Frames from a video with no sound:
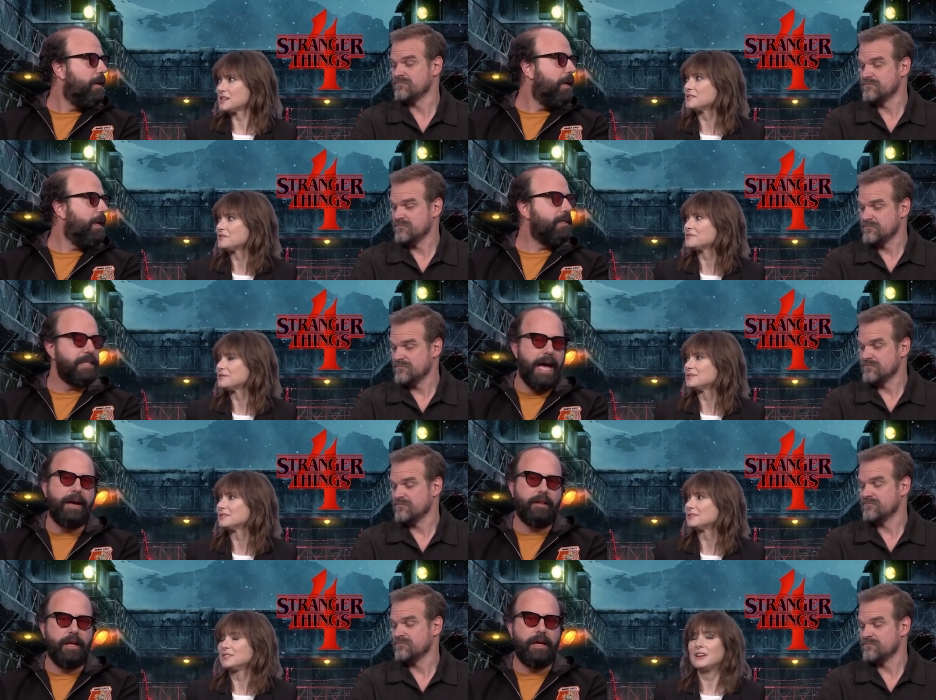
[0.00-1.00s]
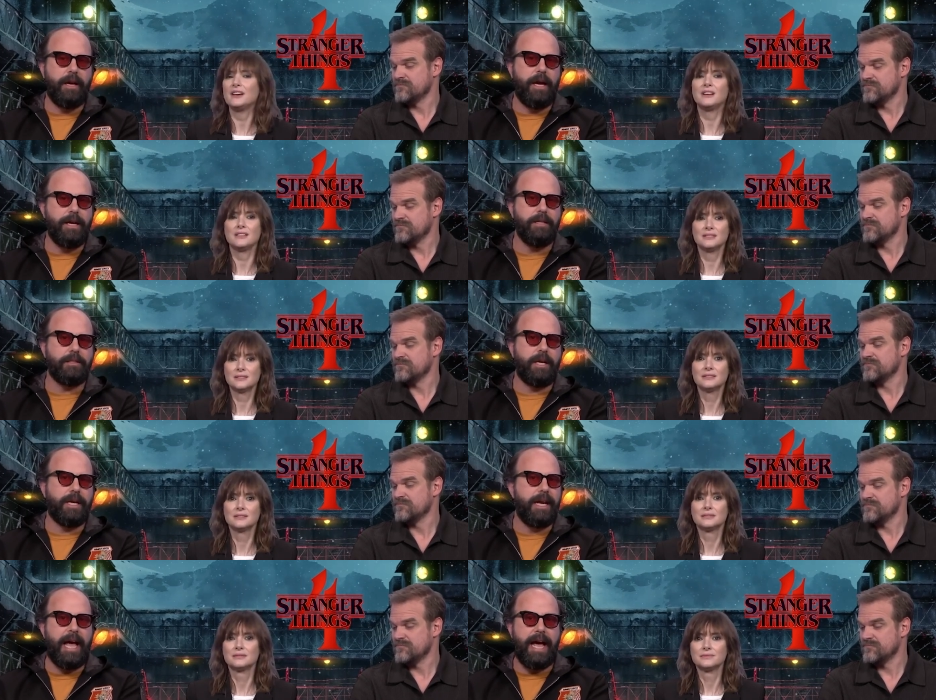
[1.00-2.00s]
Speaker 1: a exactly yeah. and is like
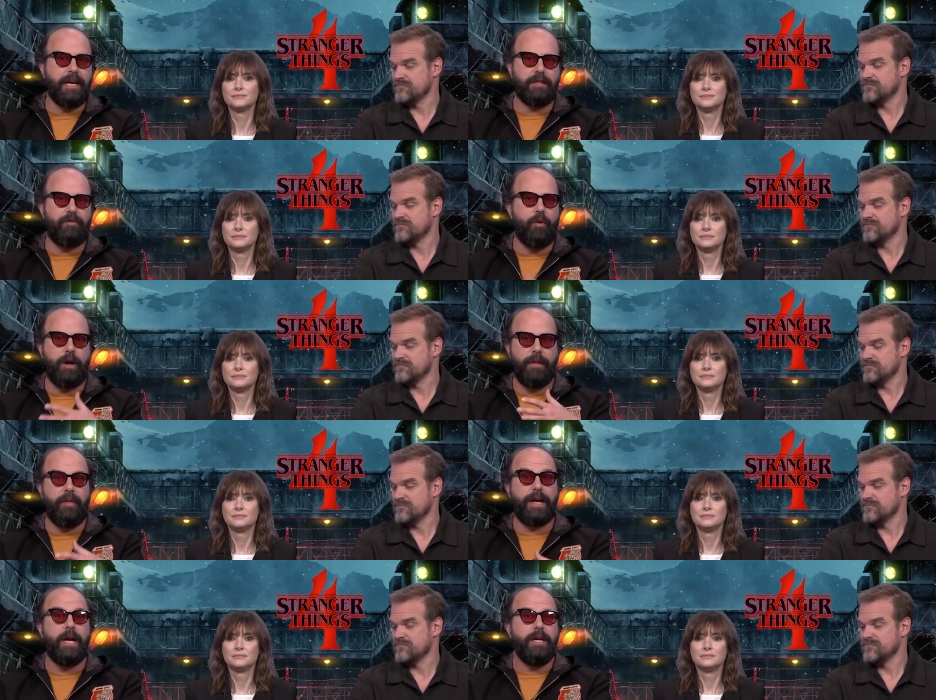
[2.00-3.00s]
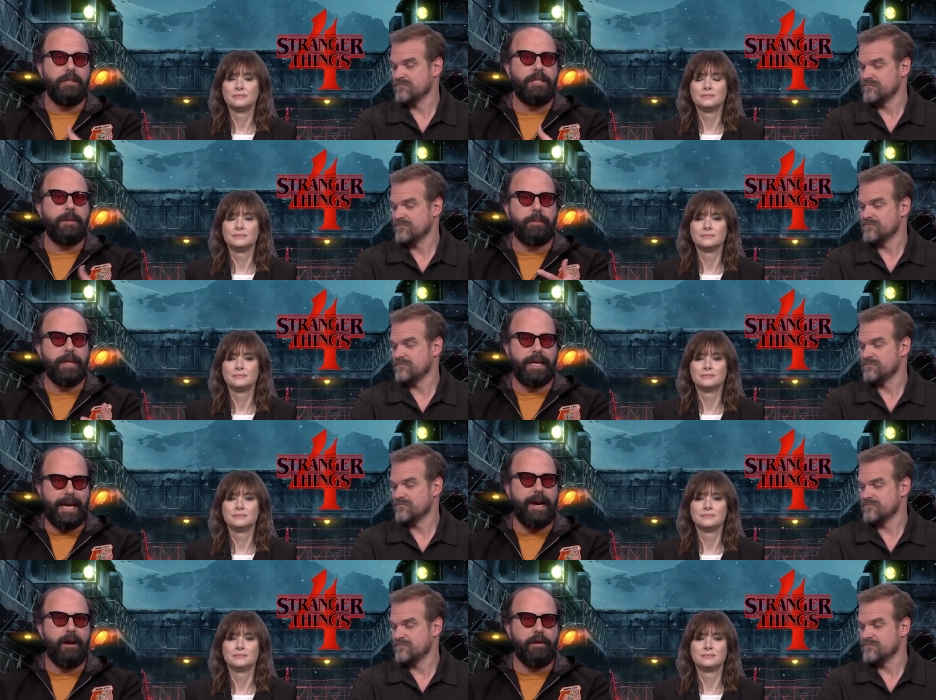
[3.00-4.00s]
an addict for him like deeply
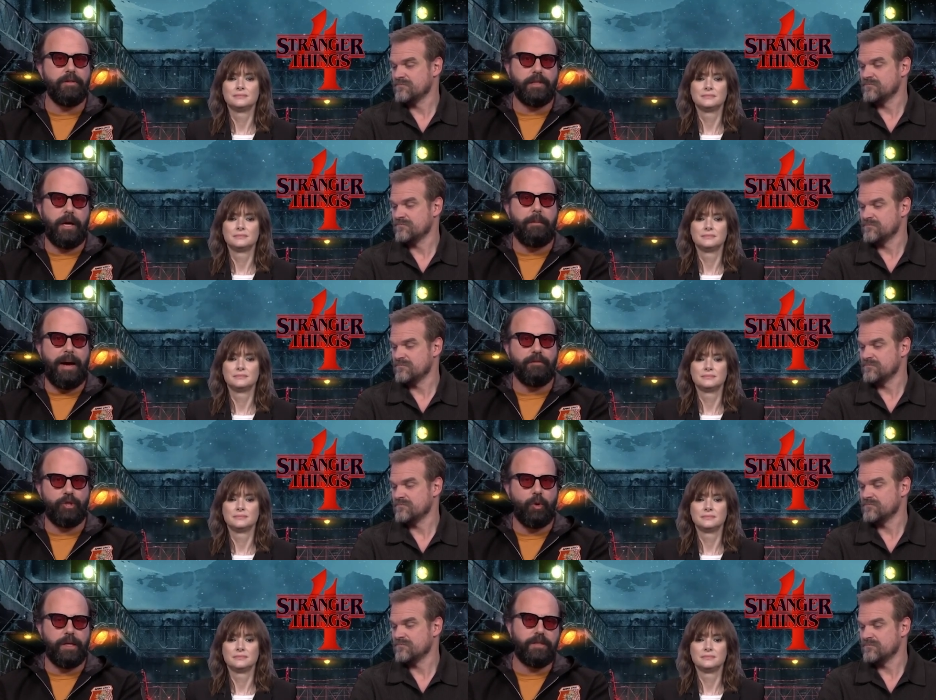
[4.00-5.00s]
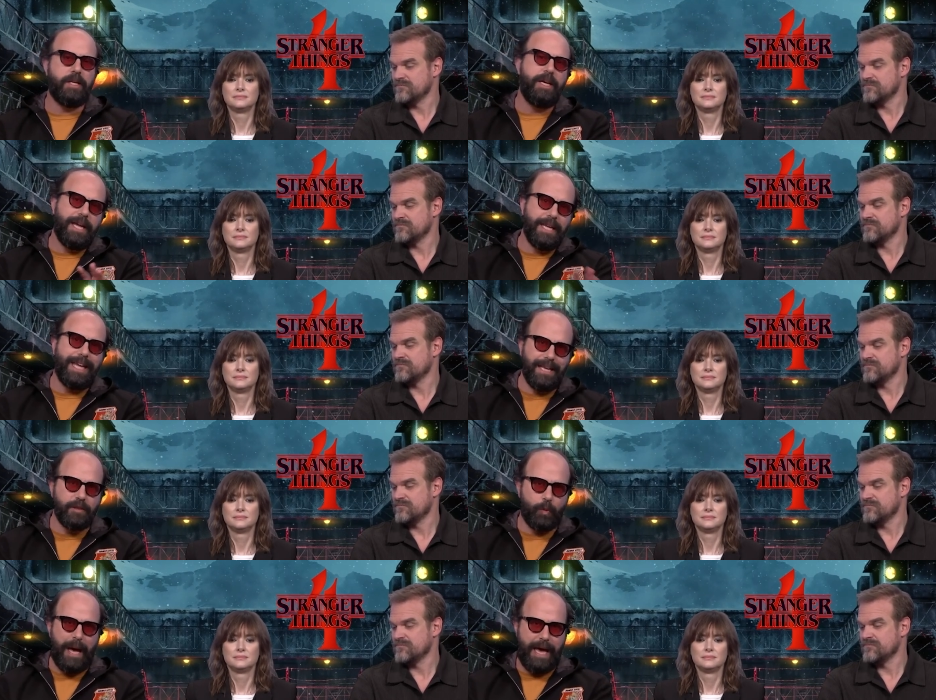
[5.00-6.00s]
cares about joyce in
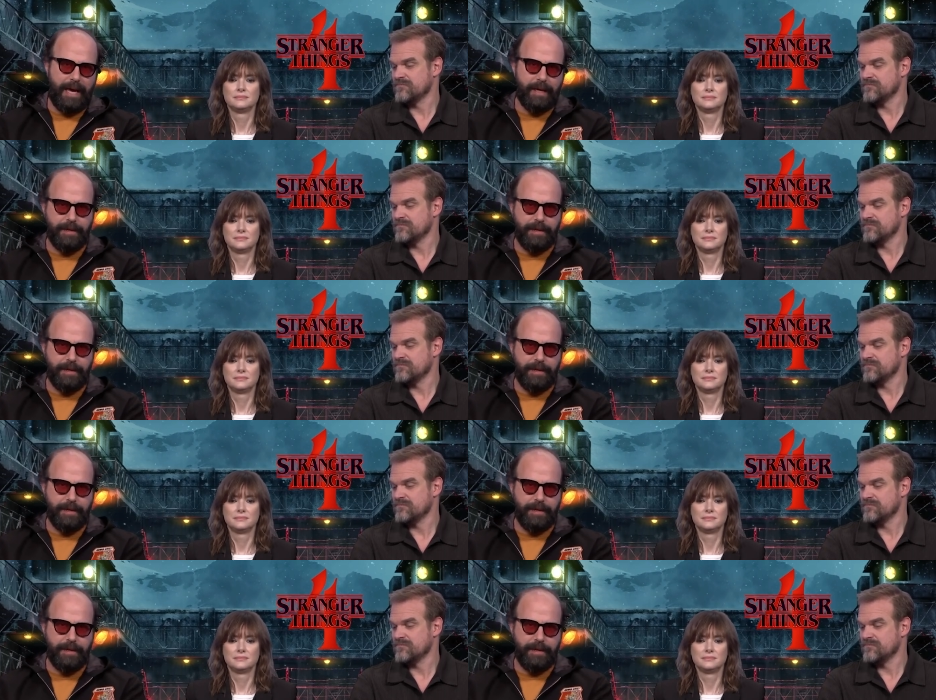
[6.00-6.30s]
his way